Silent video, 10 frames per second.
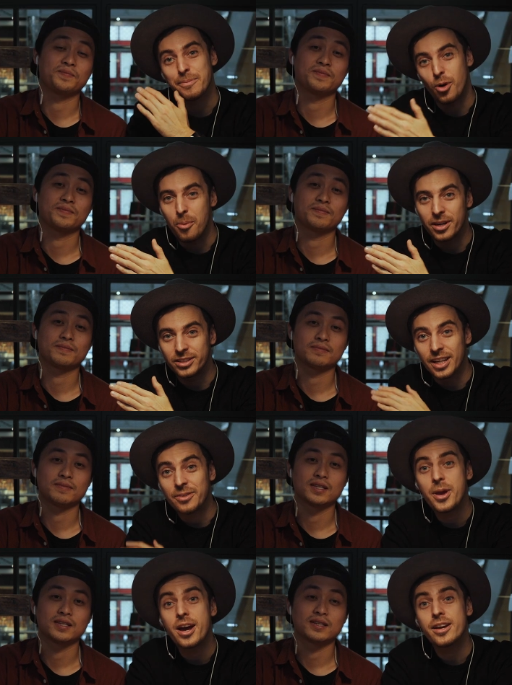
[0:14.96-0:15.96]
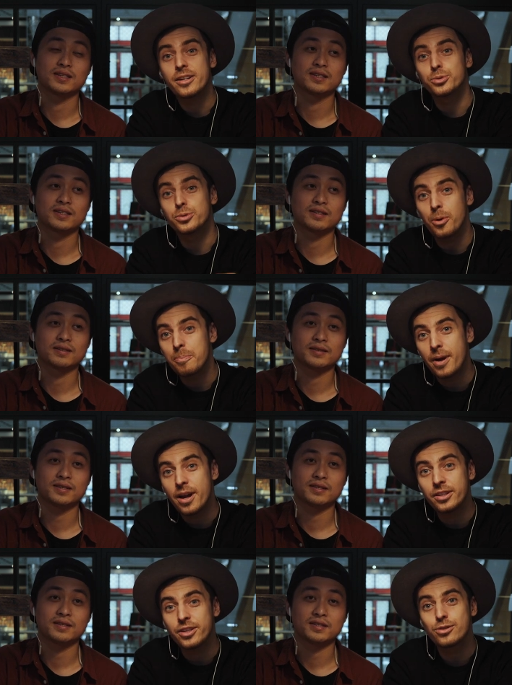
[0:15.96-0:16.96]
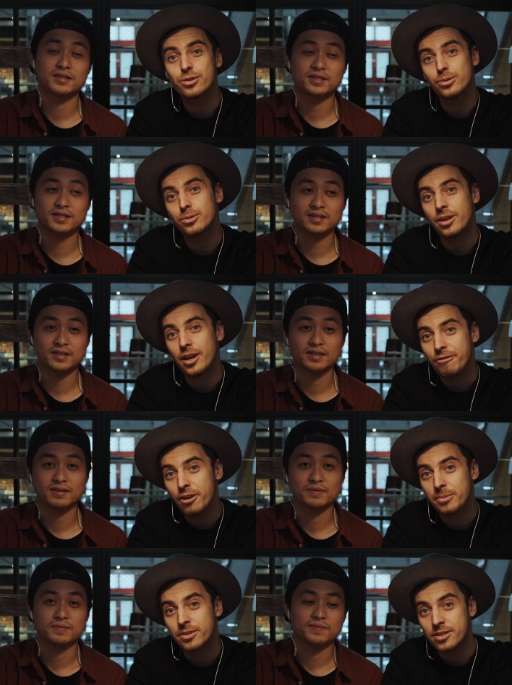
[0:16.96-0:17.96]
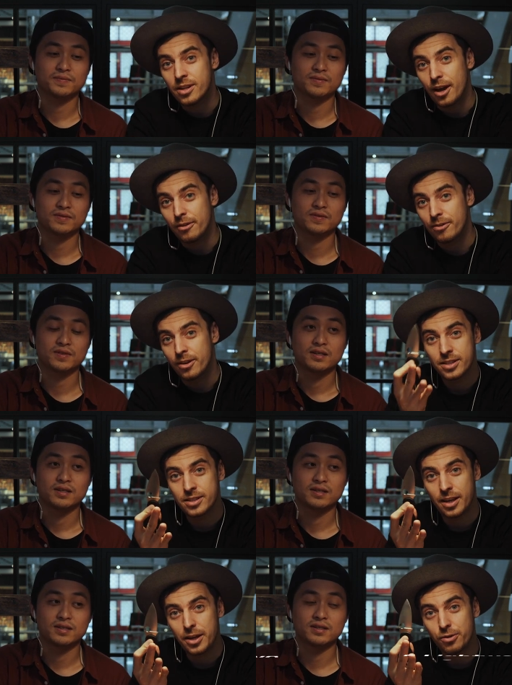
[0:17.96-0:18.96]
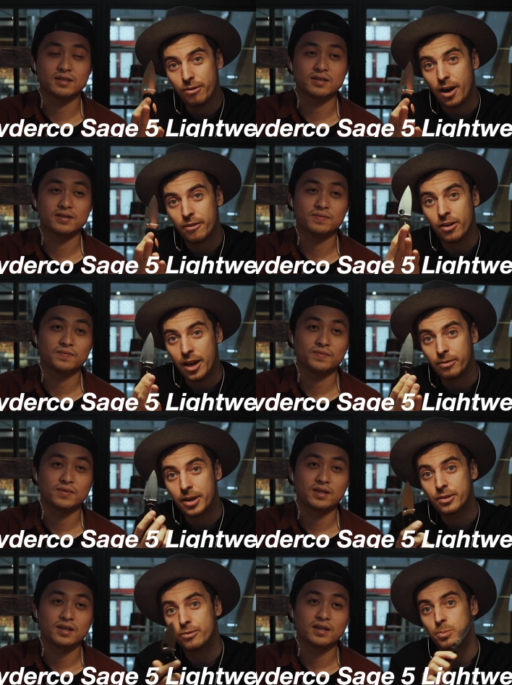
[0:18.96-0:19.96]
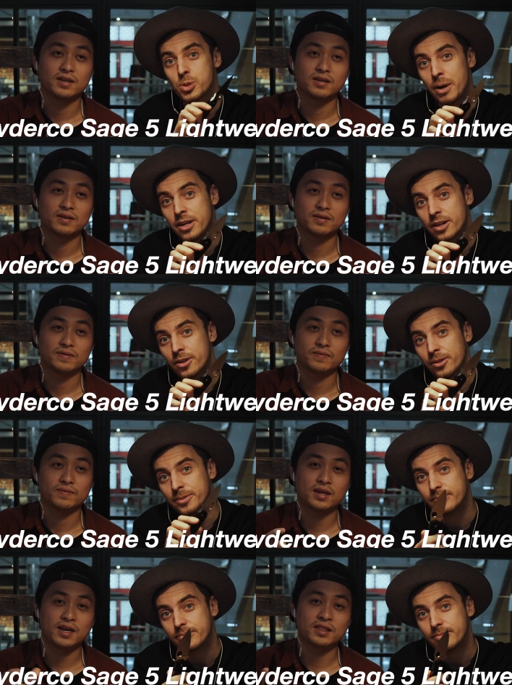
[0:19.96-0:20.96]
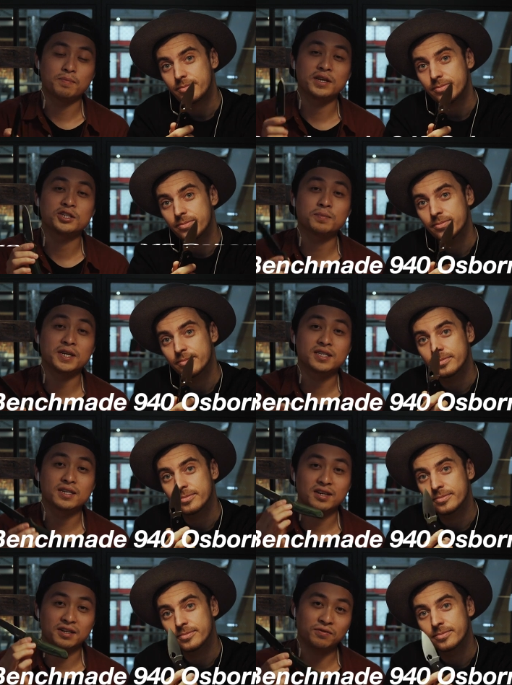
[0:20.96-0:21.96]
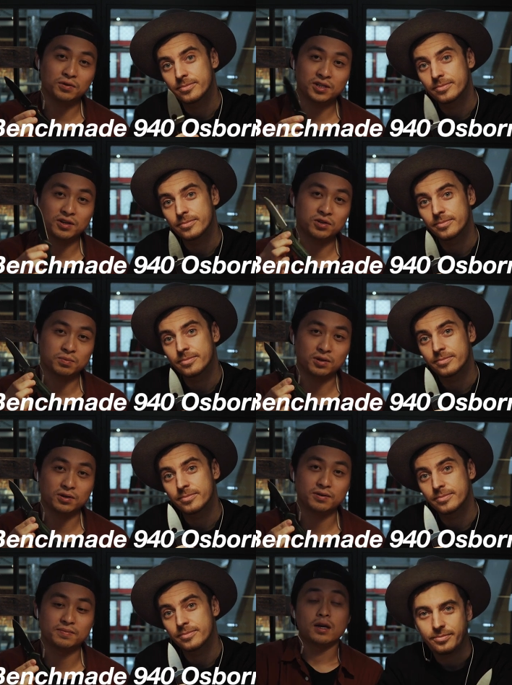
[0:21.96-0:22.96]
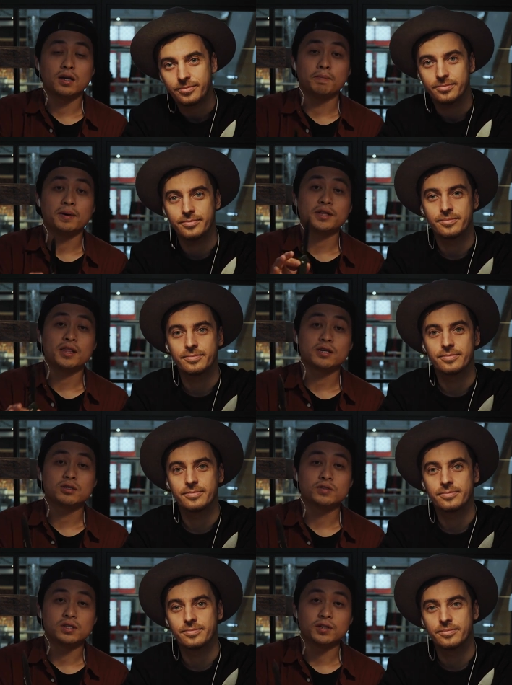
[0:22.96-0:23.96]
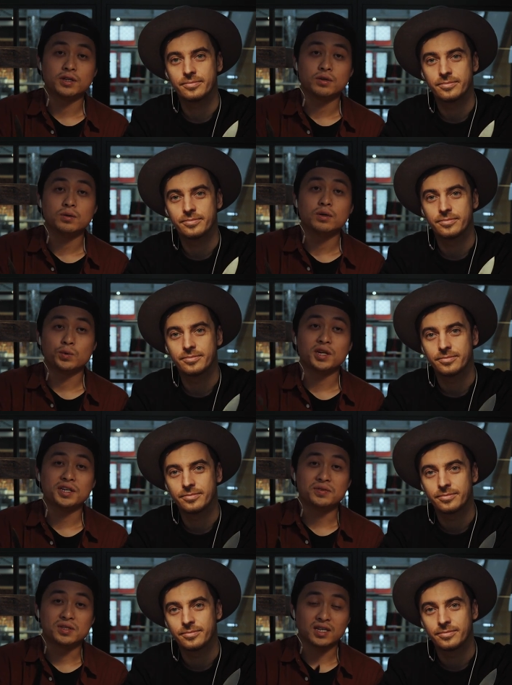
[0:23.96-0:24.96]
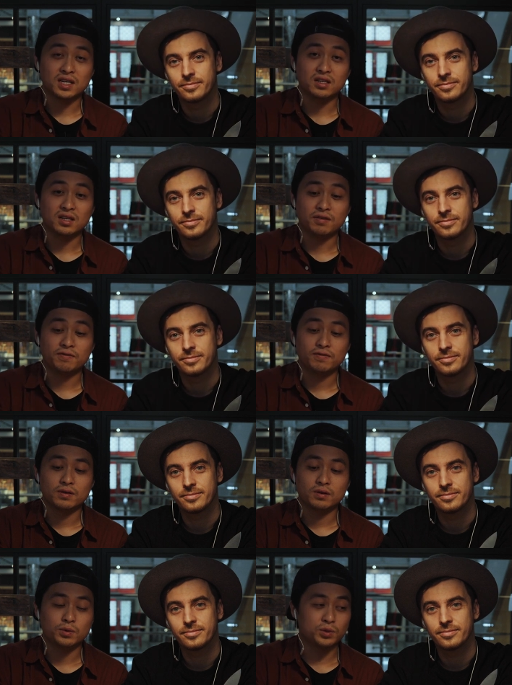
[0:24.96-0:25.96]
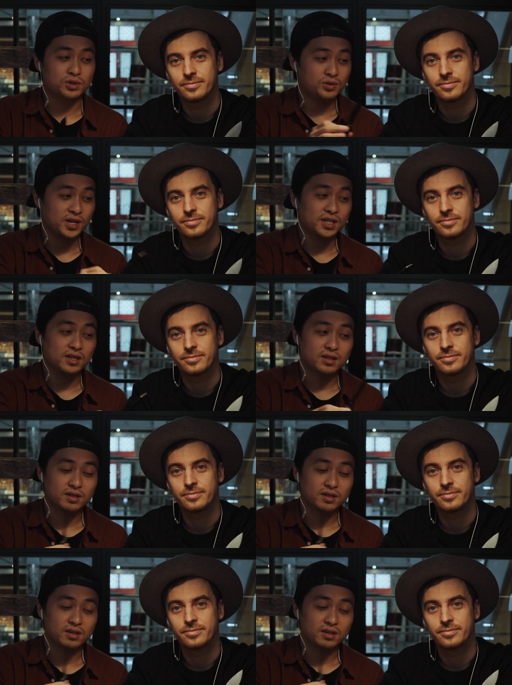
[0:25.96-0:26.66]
Speaker 1: I'm Robert, and we are here to compare these two infamous knives. Sage 5 Lightweight from Spyderco.
Speaker 2: And the Benchmade 940 Osborne. And by the end of this video, we would like to tell if we would trade